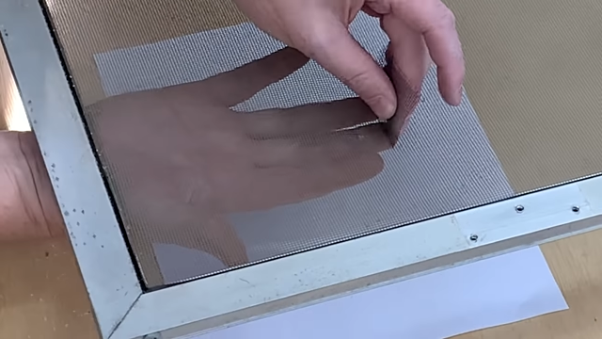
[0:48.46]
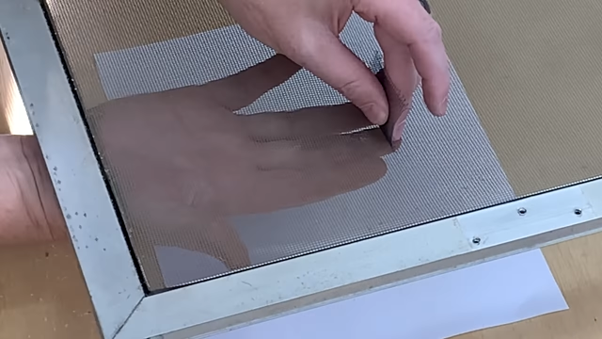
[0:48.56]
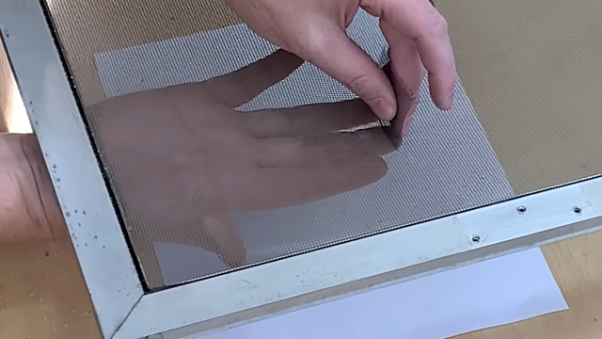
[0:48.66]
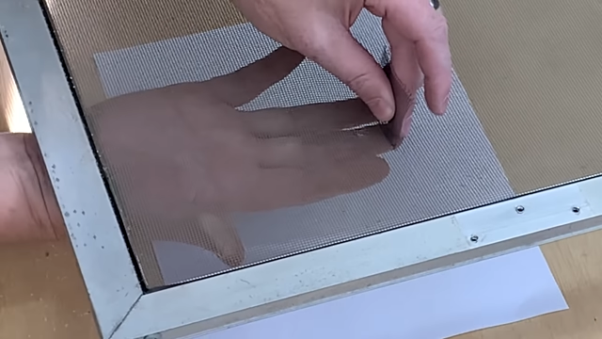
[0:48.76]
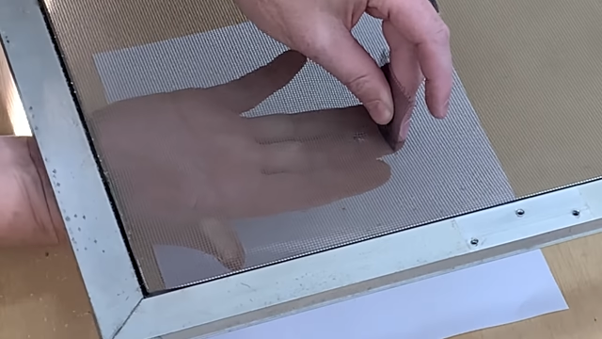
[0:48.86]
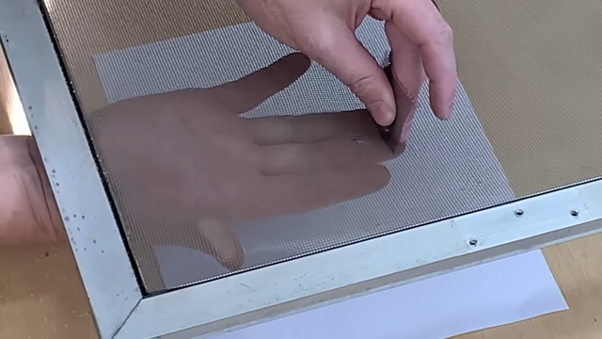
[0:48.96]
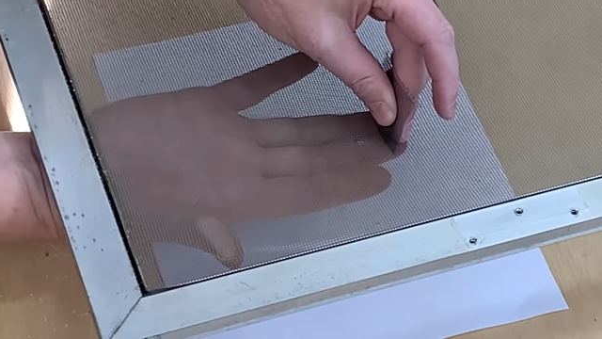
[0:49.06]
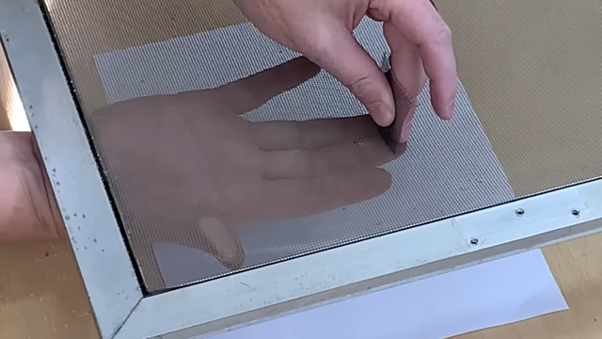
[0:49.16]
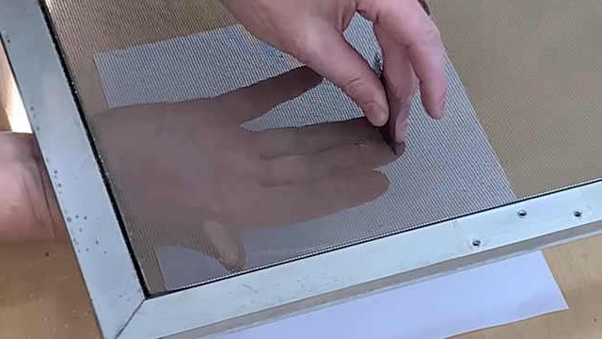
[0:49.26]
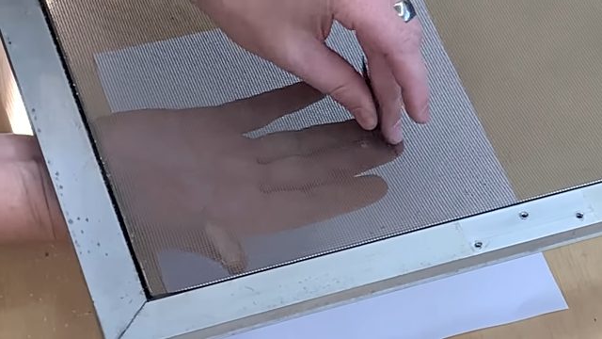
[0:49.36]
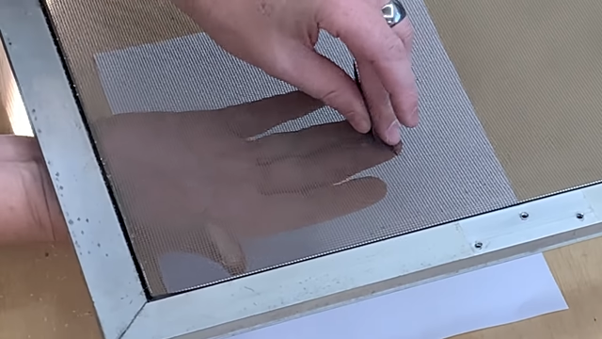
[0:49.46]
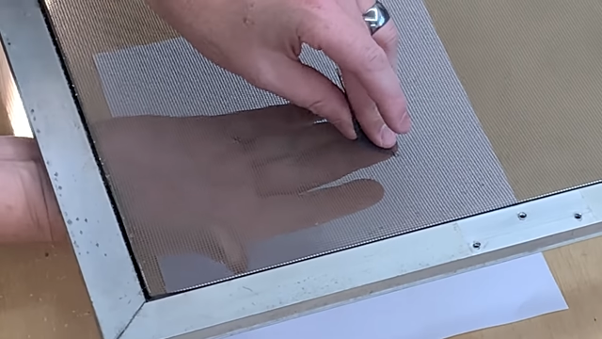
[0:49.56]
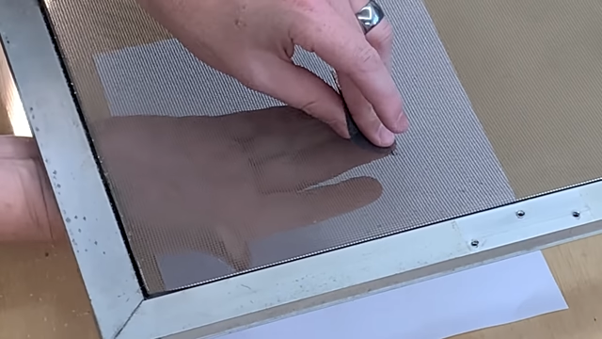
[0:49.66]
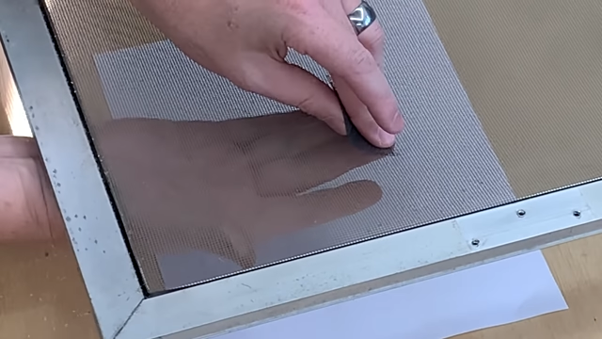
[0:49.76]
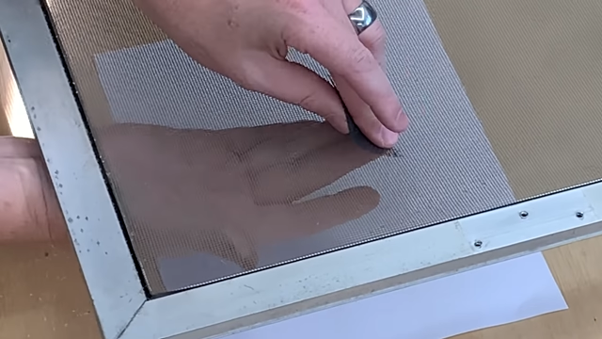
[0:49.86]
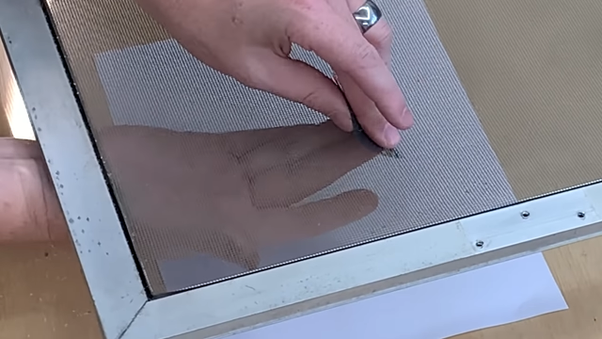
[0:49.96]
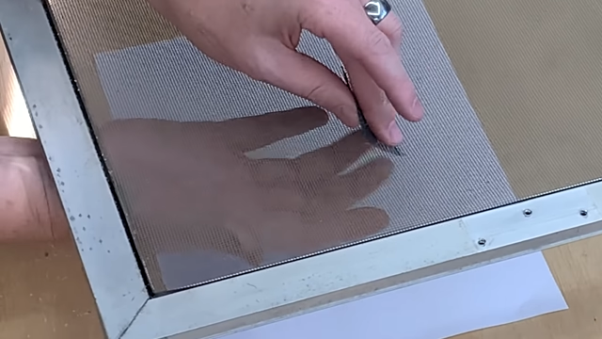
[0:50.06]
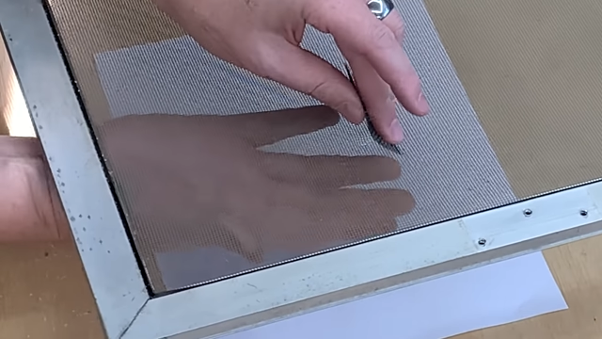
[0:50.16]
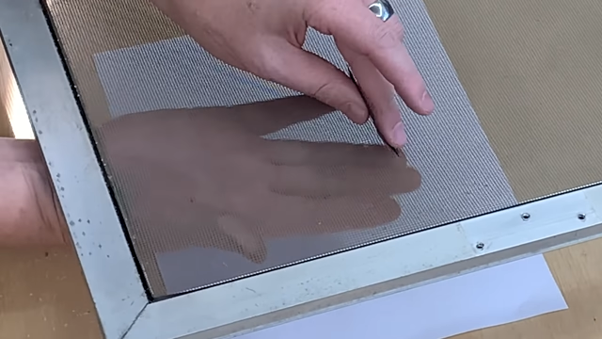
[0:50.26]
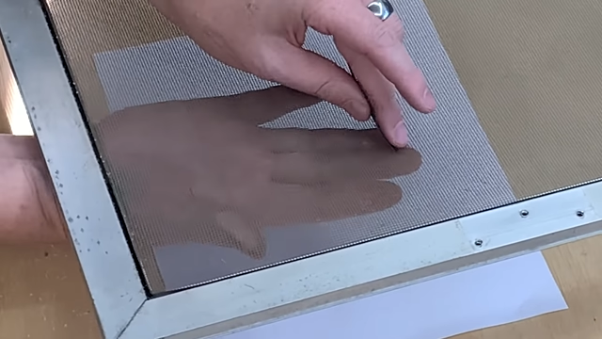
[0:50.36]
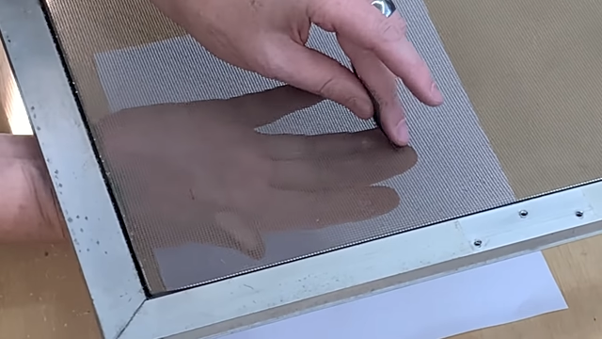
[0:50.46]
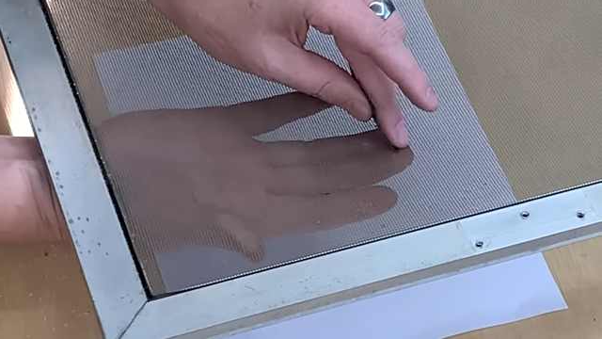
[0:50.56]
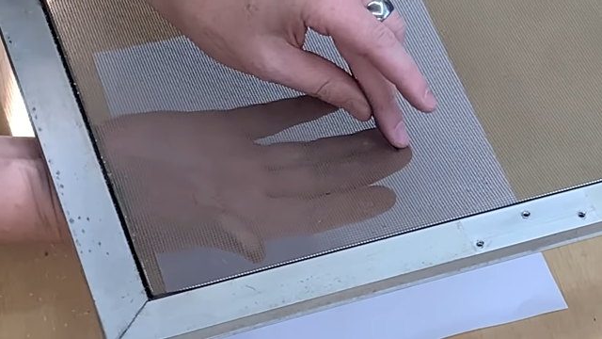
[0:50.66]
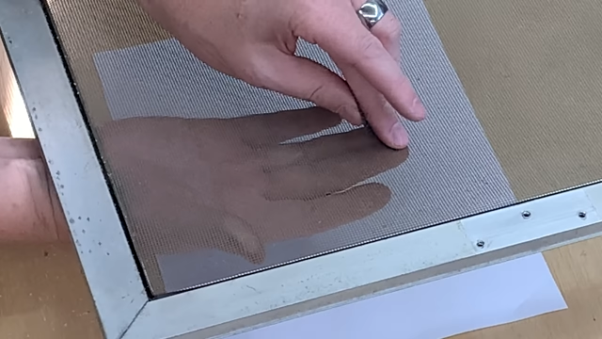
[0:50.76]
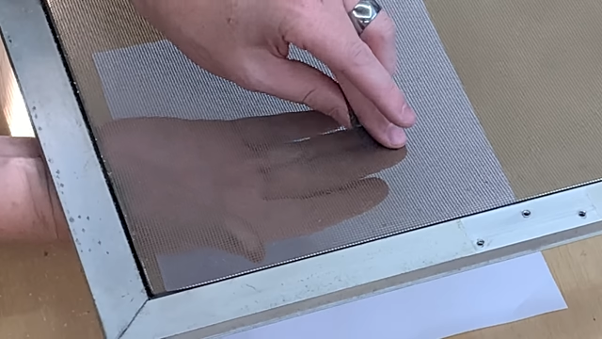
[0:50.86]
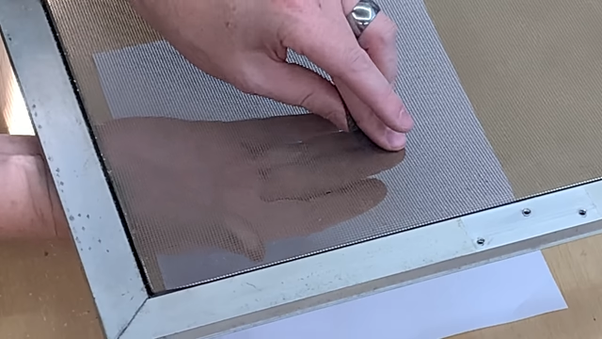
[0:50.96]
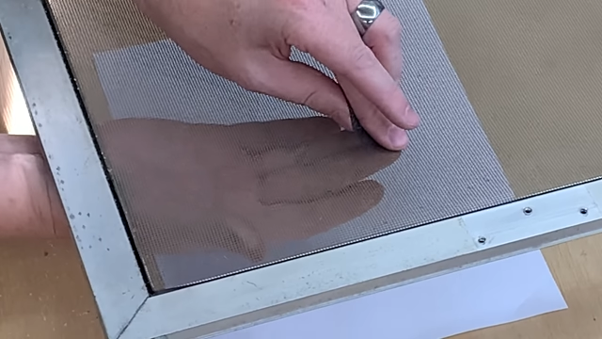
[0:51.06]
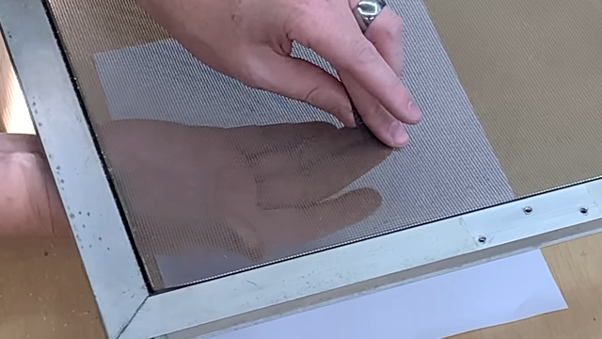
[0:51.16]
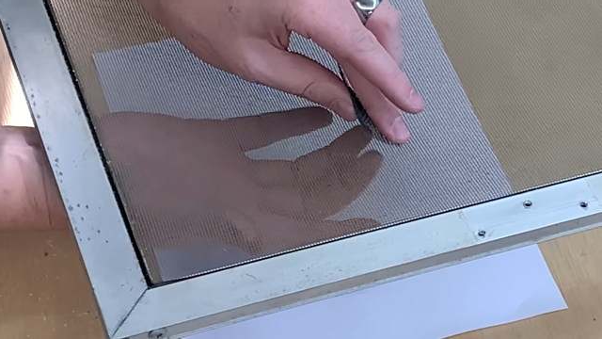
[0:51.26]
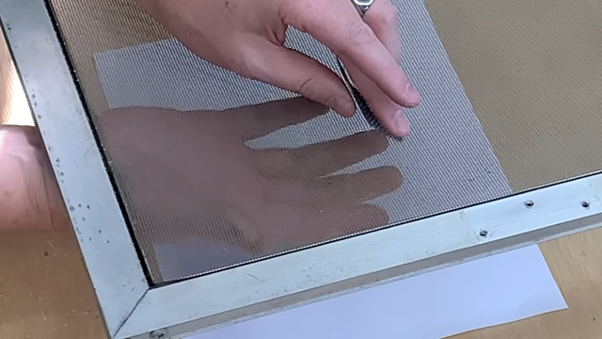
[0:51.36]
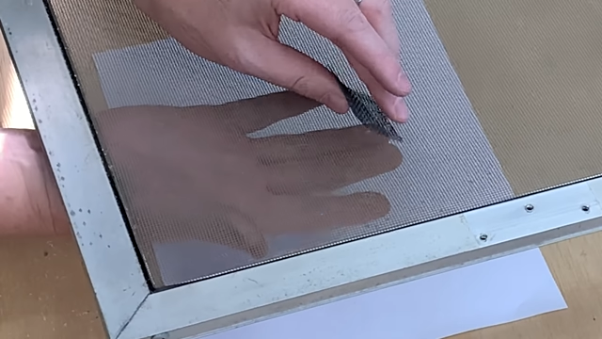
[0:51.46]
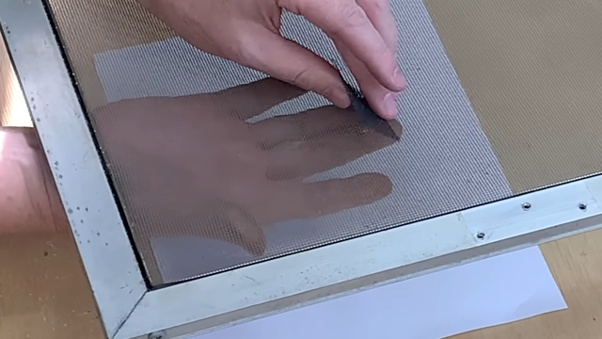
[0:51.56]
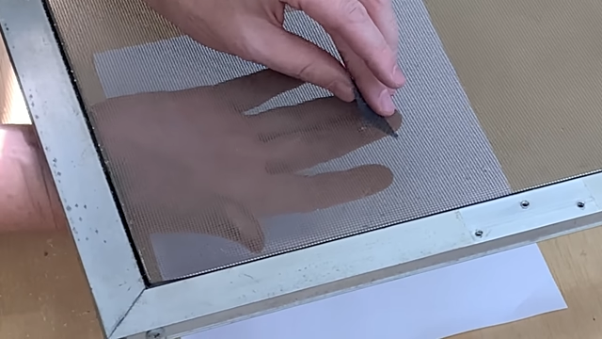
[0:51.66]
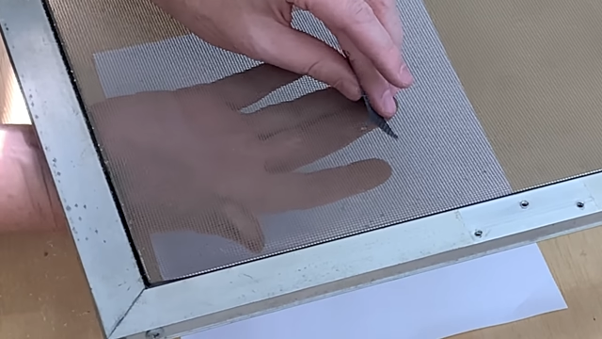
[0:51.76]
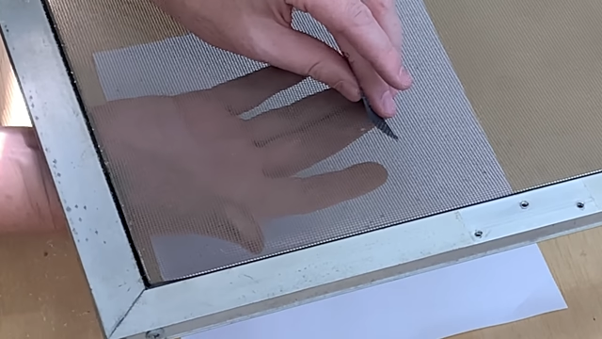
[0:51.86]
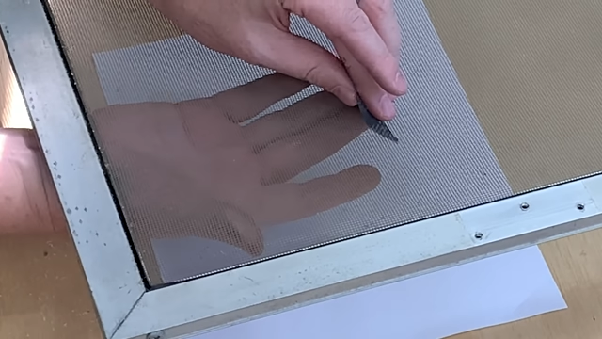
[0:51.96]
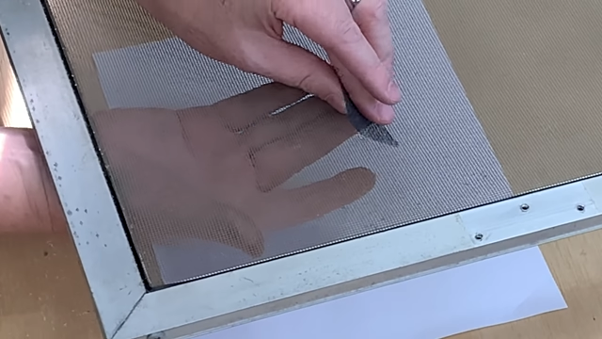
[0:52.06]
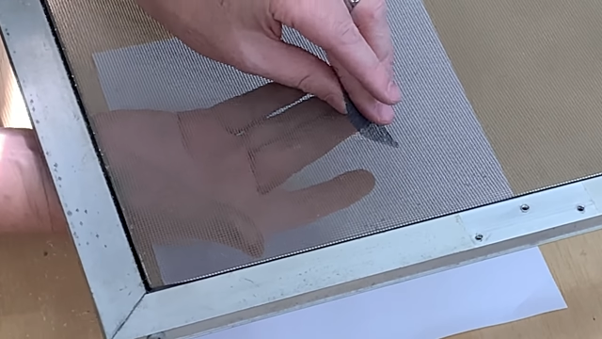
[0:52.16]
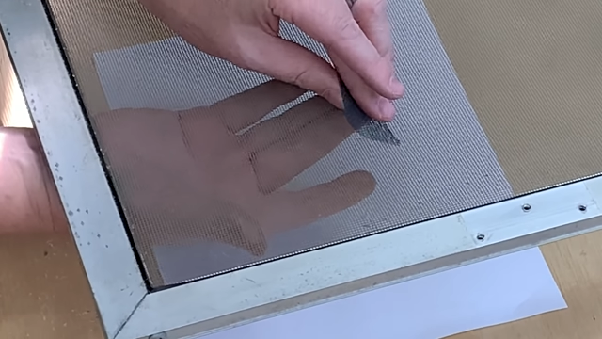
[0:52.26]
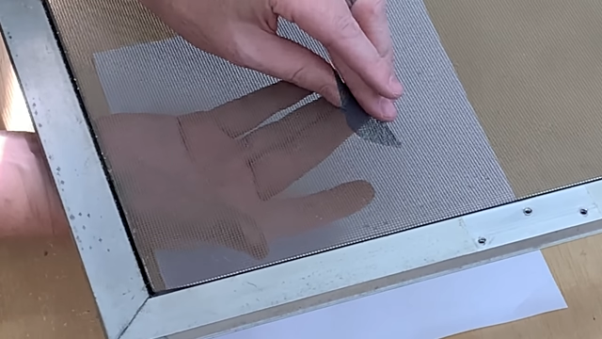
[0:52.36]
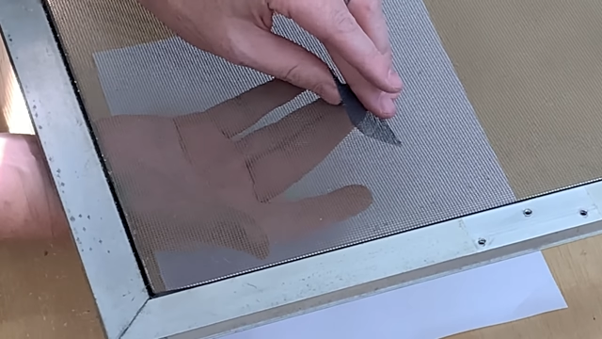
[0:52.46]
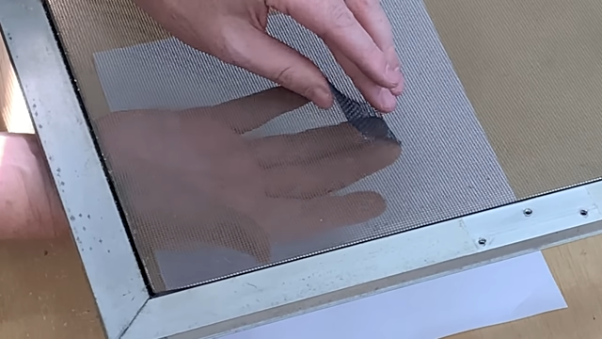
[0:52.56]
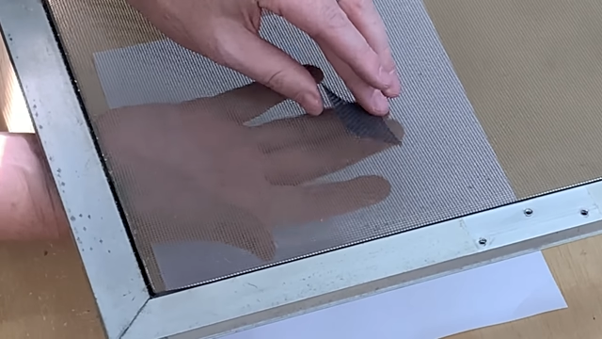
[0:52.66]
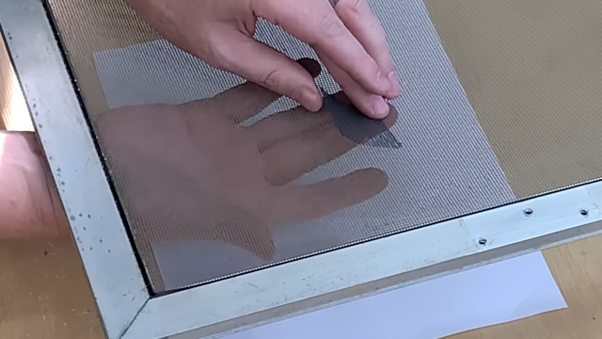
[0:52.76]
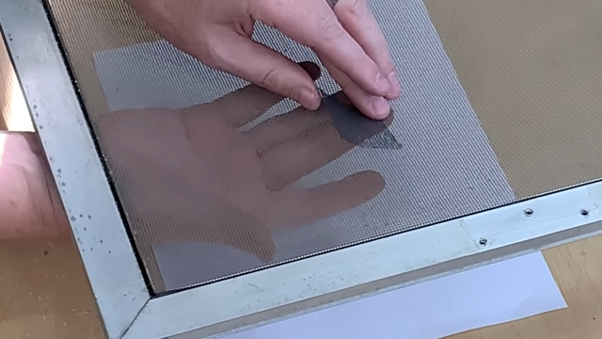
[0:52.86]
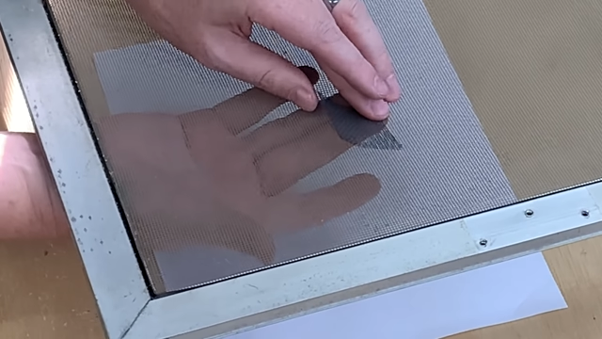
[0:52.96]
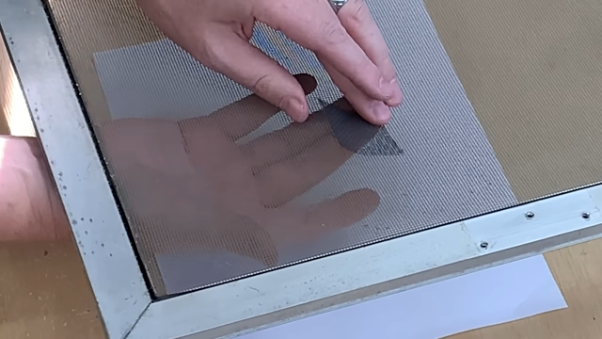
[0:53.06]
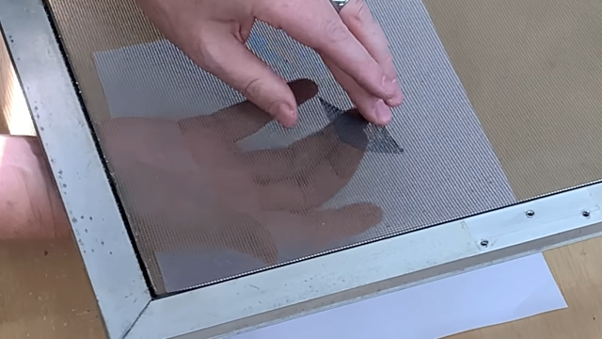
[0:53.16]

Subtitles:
Nobody's mouth can be seen.